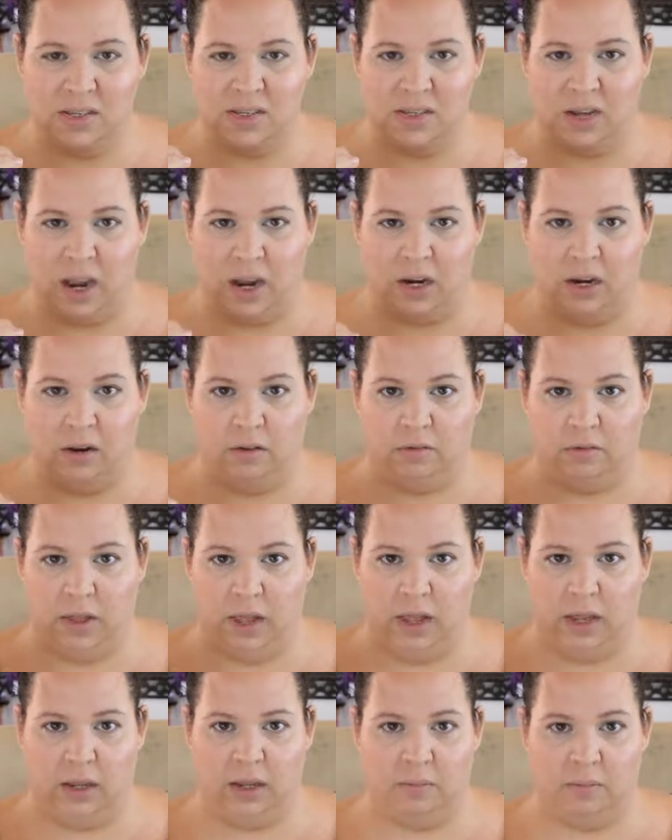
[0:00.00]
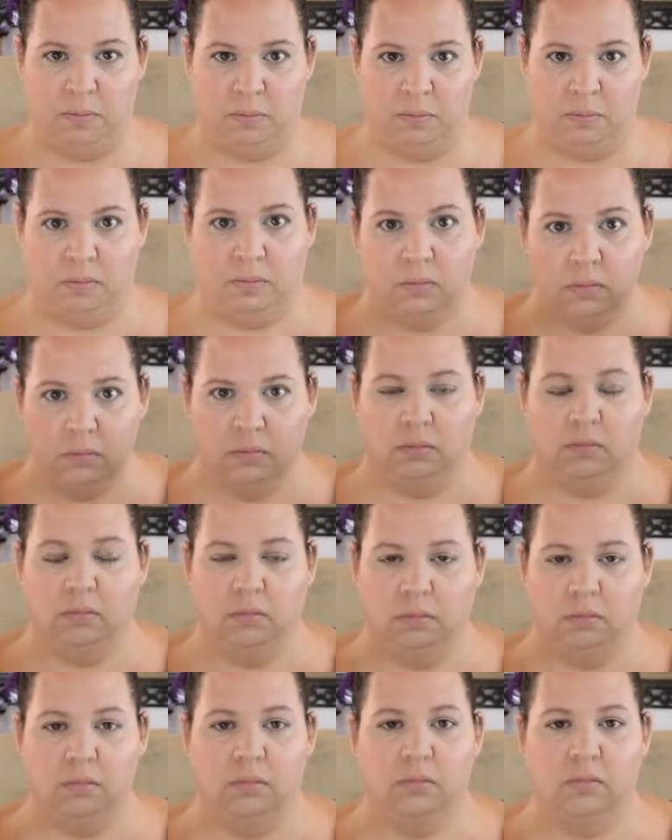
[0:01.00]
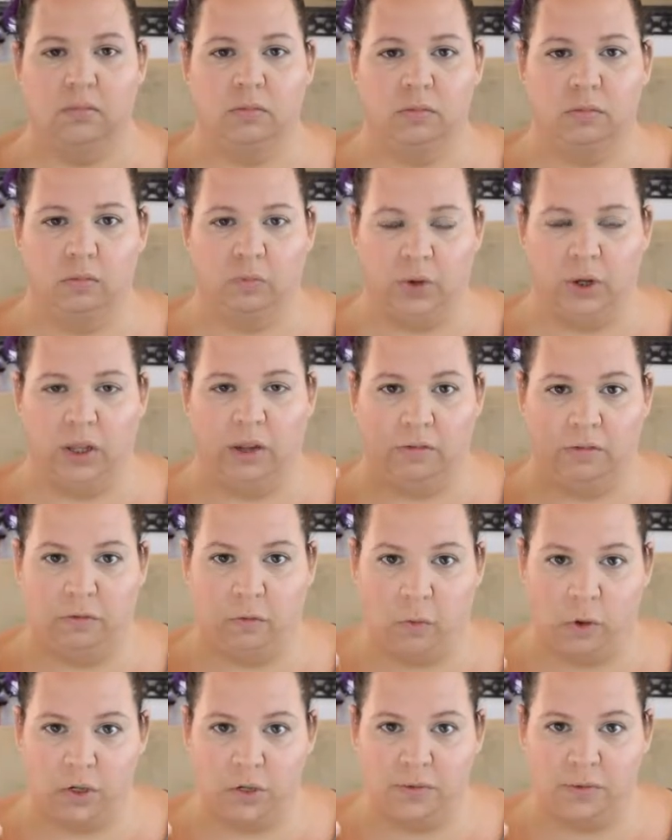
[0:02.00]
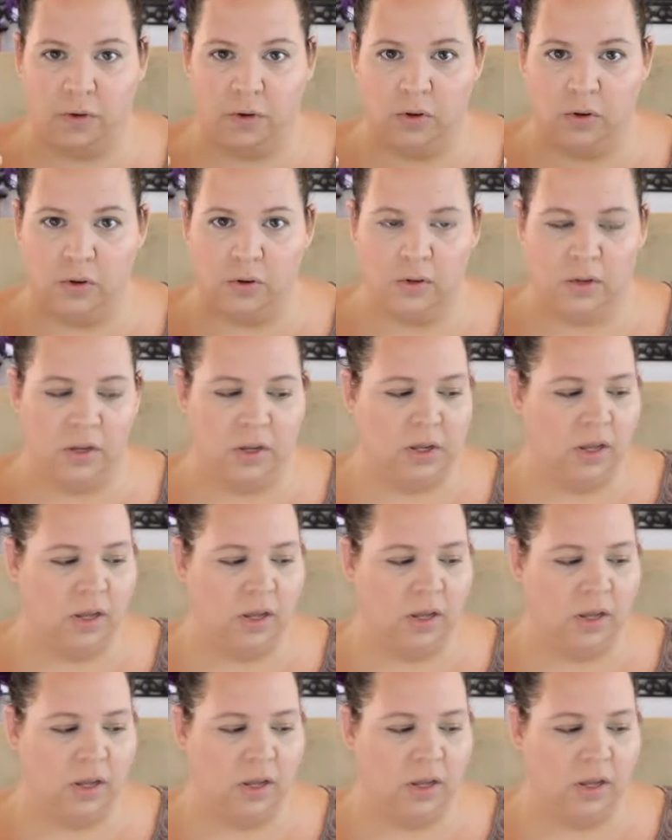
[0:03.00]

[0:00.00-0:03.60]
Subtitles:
It's kind of like really forceful.